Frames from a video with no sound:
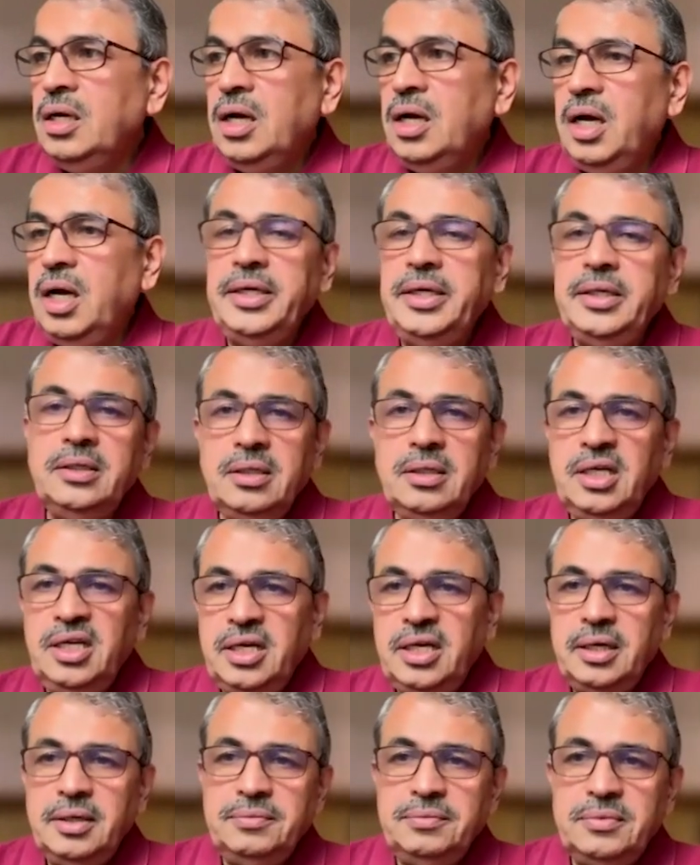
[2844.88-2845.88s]
And
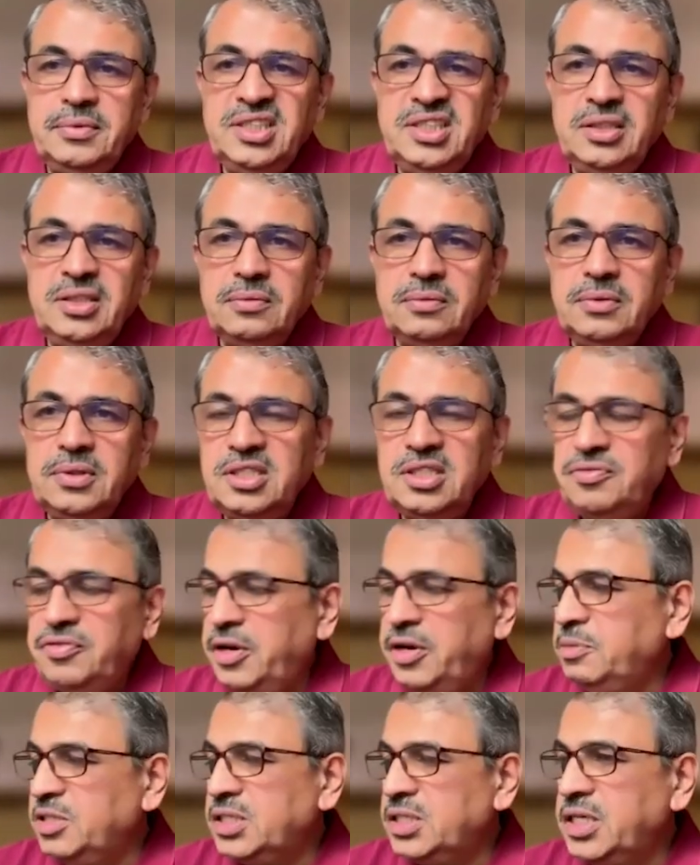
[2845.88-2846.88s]
this
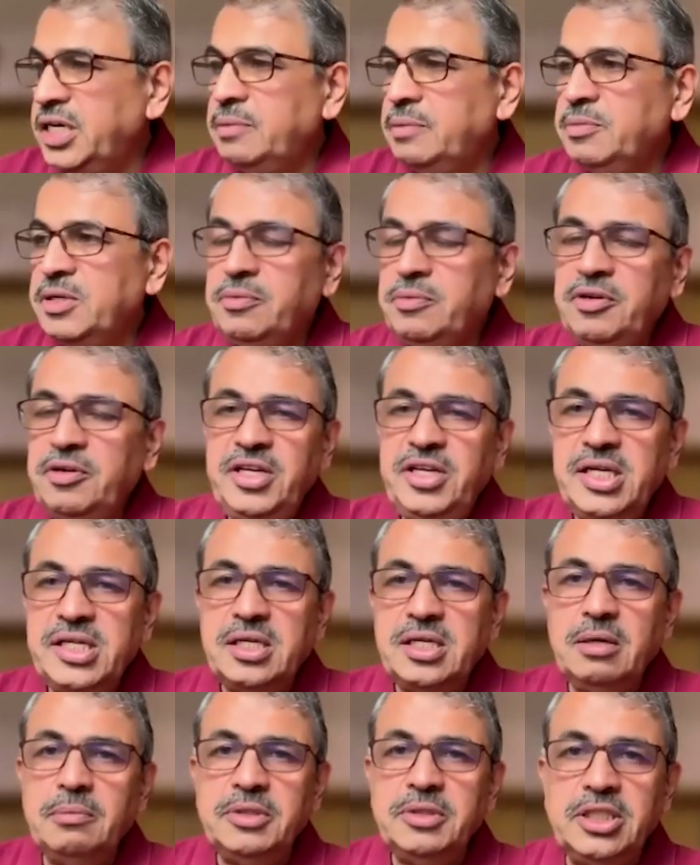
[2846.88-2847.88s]
famous statement by V.S.
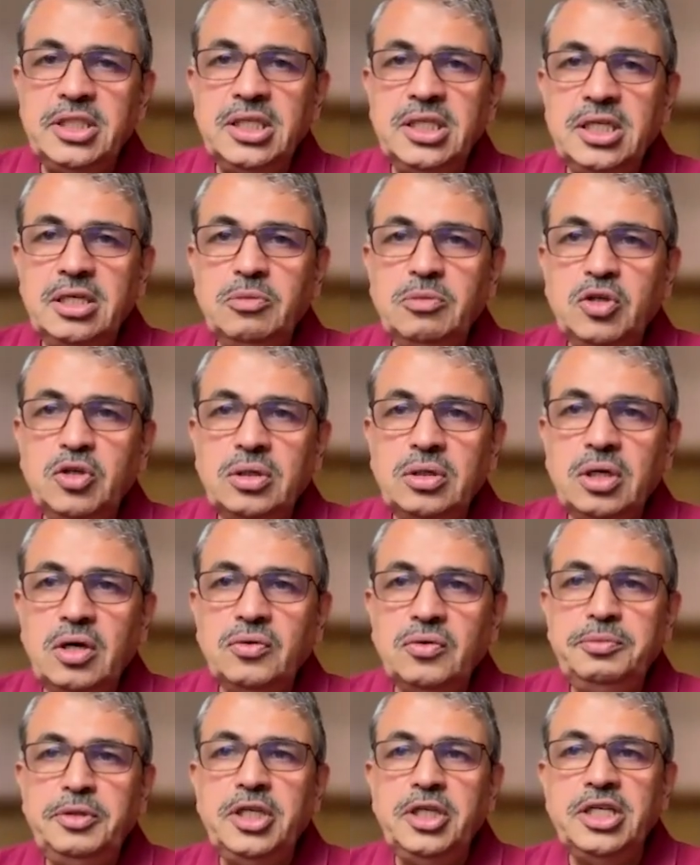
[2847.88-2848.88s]
Ramachandran about how
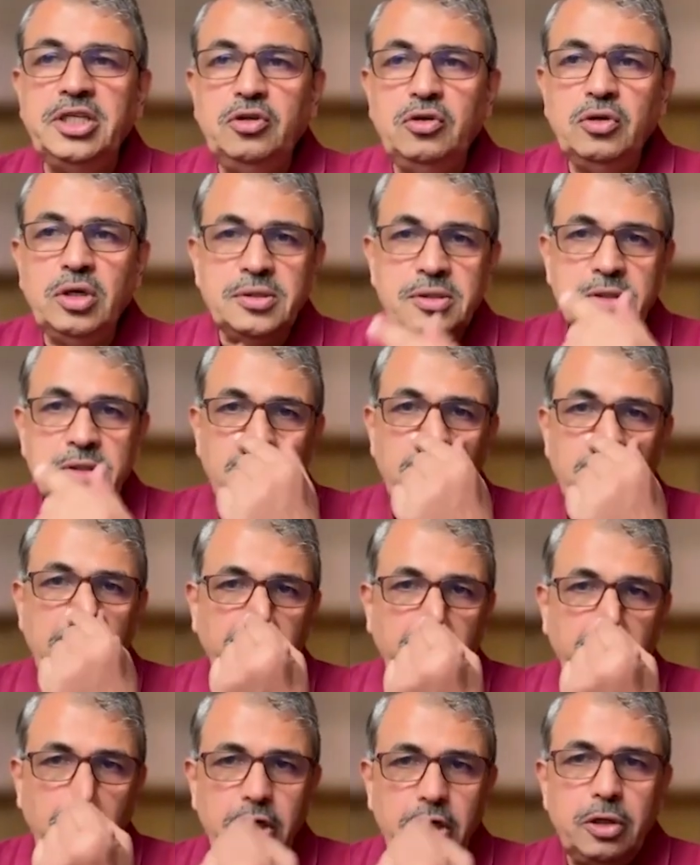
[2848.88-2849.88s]
mirror neurons could have
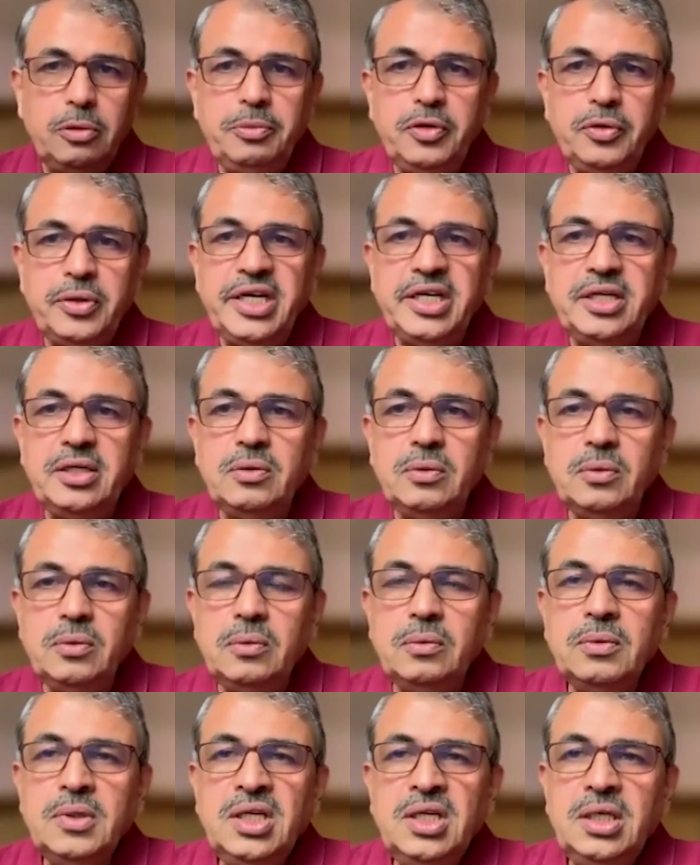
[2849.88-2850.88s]
contributed to
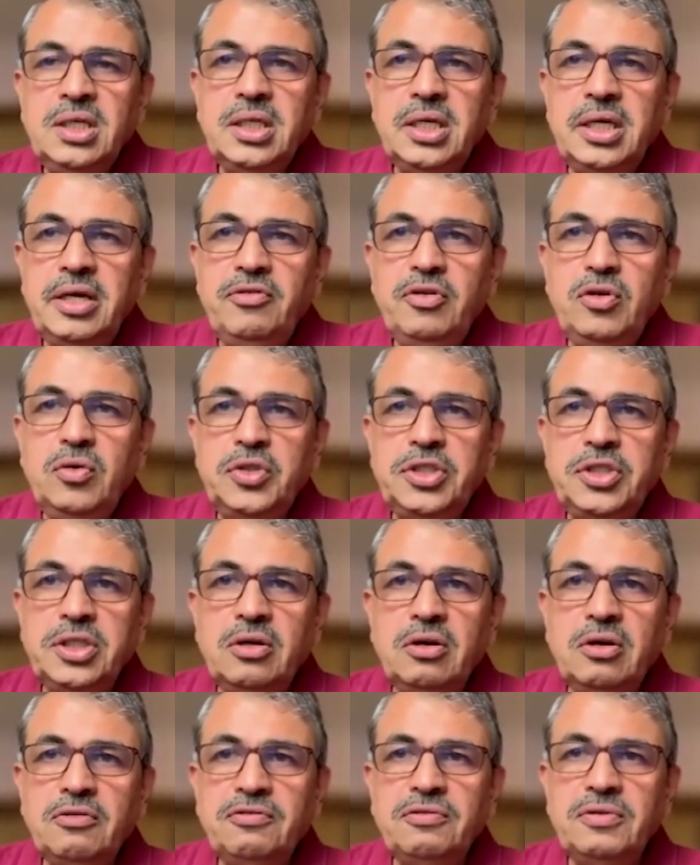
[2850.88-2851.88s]
the evolution
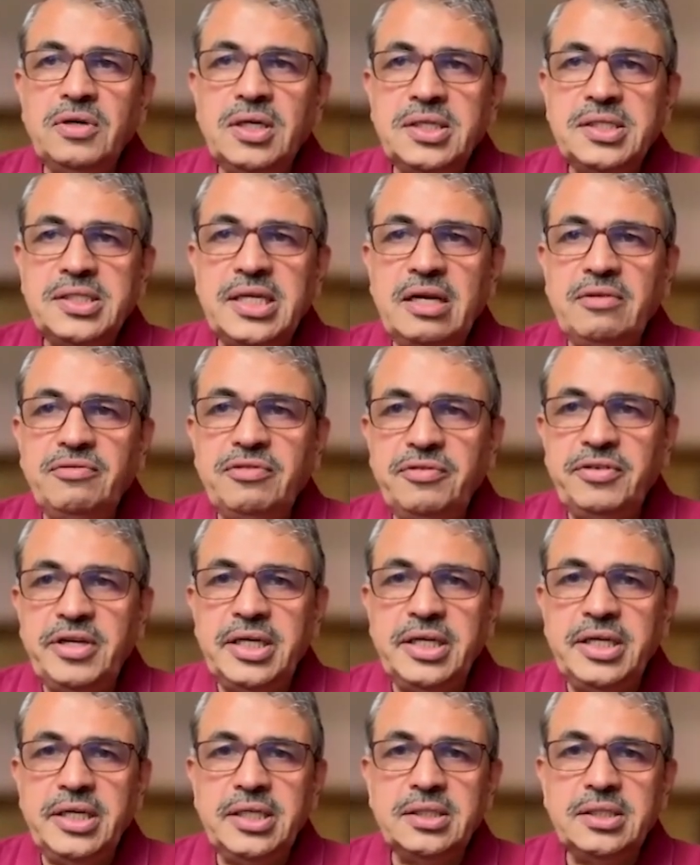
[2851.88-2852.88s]
of
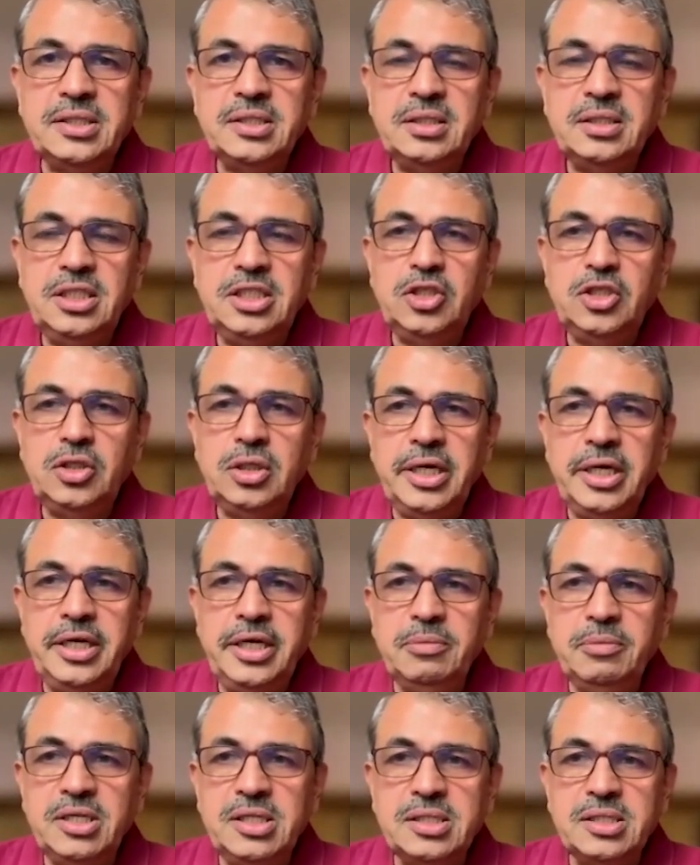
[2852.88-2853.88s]
self-awareness in
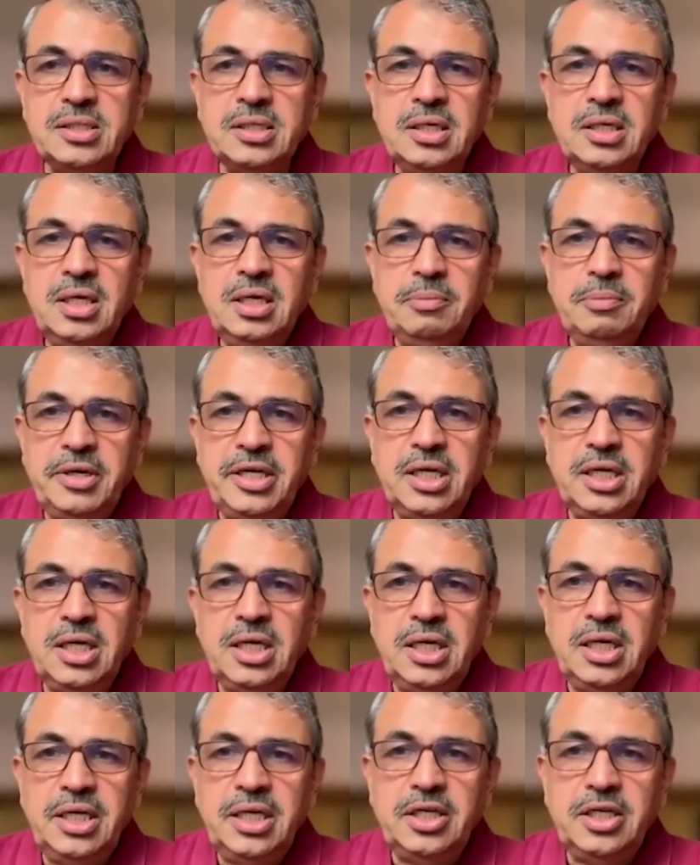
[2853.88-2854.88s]
animals,
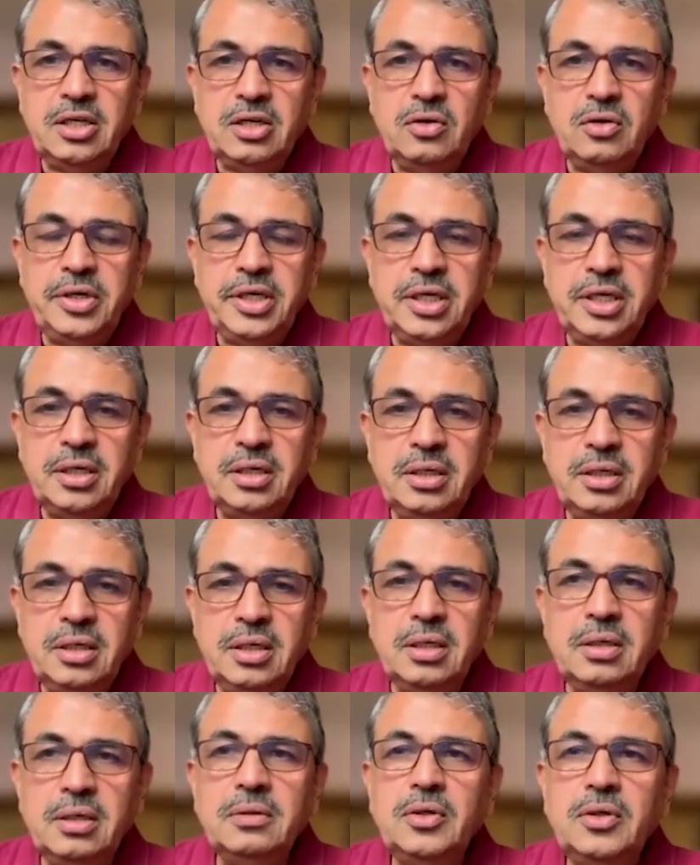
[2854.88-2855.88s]
particularly including
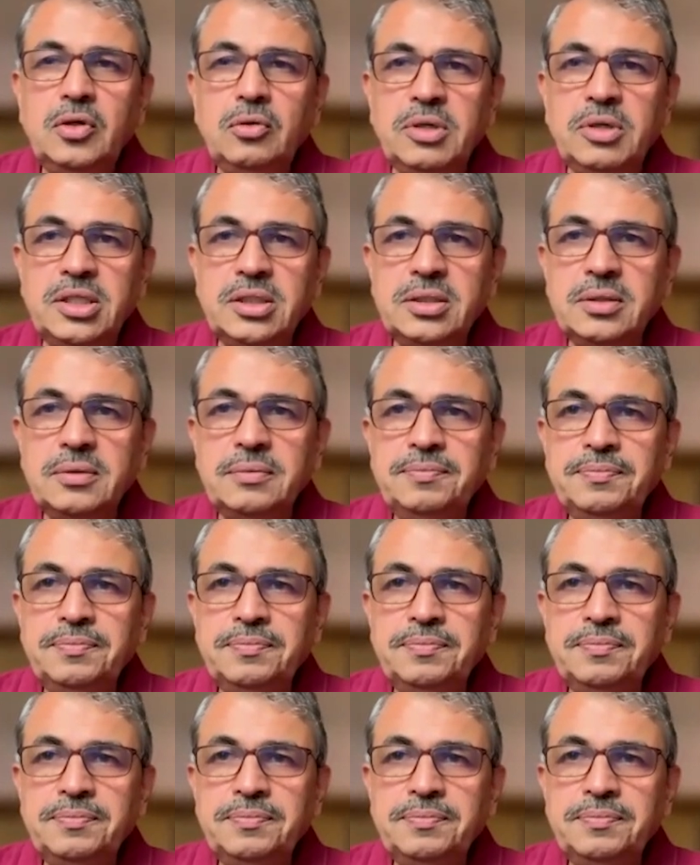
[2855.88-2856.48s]
humans.